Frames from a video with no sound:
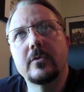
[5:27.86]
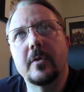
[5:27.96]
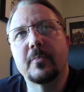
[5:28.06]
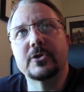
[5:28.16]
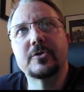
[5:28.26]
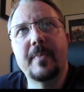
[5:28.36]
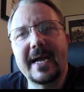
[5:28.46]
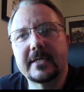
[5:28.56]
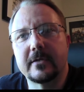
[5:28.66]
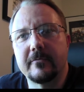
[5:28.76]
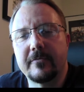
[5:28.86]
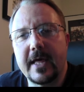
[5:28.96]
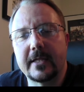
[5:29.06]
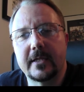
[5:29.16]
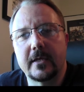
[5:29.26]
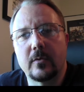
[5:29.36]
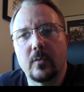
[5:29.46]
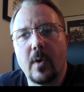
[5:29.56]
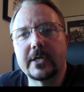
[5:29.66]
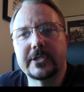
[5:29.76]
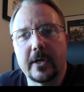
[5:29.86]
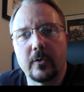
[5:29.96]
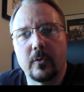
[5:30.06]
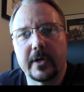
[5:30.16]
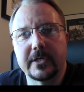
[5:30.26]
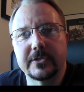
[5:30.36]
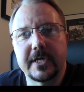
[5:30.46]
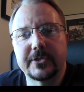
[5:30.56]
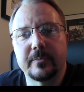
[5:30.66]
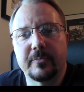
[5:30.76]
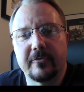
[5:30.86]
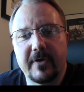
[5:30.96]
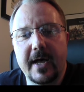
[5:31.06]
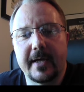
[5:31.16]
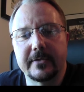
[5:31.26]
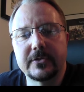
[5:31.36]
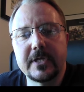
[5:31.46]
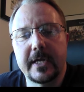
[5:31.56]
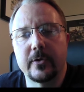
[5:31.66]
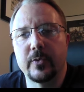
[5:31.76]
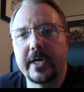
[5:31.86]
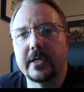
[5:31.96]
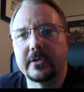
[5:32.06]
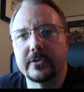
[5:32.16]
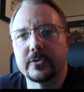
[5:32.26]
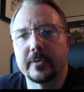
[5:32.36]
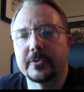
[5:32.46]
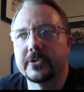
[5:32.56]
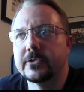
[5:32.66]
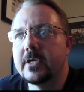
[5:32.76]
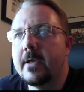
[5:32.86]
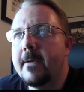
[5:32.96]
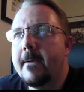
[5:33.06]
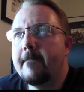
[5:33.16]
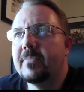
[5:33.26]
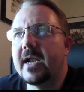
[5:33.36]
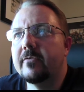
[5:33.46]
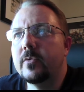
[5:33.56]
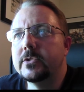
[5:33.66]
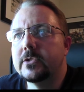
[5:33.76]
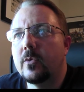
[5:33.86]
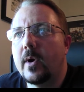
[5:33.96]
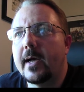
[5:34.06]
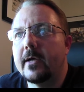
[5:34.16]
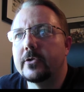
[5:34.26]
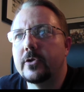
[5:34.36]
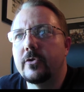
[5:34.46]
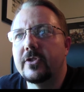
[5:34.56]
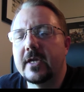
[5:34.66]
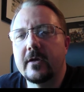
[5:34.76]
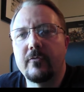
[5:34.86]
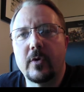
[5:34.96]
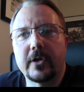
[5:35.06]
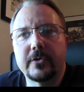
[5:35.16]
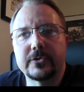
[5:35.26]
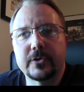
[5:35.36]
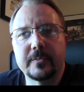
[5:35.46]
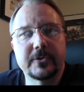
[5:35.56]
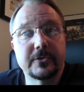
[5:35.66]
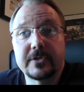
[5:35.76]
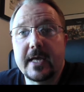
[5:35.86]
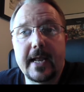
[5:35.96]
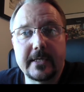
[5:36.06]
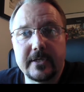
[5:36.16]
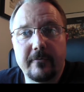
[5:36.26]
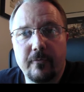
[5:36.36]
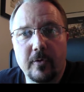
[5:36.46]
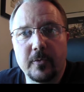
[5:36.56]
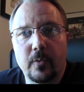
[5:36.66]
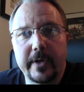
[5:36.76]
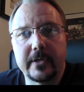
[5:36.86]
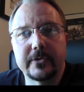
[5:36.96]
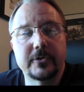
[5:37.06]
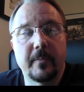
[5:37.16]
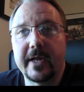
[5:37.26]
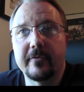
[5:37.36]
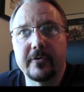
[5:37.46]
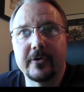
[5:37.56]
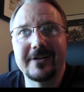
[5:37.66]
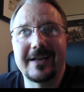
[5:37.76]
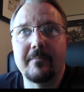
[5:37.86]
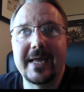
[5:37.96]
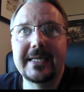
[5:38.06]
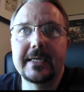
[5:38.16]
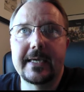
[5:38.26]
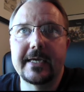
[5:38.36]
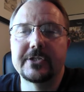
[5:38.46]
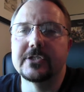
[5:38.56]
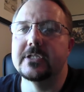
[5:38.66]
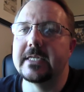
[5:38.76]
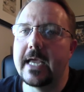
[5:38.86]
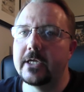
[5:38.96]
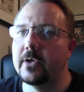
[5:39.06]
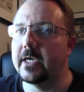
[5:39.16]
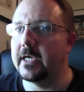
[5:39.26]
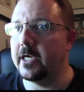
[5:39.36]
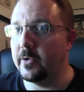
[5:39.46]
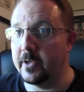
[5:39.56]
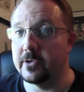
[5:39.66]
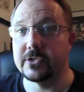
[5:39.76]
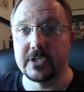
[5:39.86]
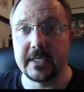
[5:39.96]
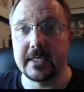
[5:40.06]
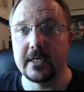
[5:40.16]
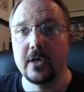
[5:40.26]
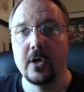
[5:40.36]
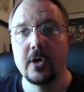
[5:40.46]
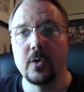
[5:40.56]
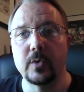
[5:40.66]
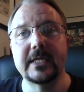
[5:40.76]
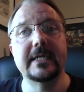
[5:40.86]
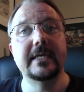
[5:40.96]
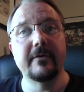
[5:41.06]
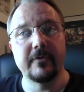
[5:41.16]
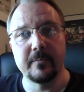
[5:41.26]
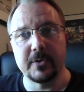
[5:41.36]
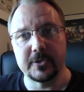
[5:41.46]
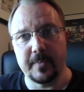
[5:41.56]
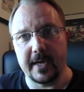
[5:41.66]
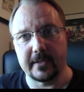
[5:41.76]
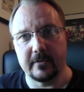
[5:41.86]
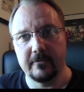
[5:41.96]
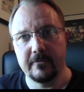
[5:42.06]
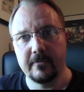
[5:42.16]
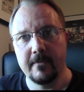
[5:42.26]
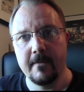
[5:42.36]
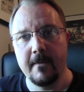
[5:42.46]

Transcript: the perspective that the Watchtower organization provides in reading these scriptures, that every once in a while you think of one of the scriptures that as a former witness you might have heard on many occasions, and yet you hear it or see it with a different perspective,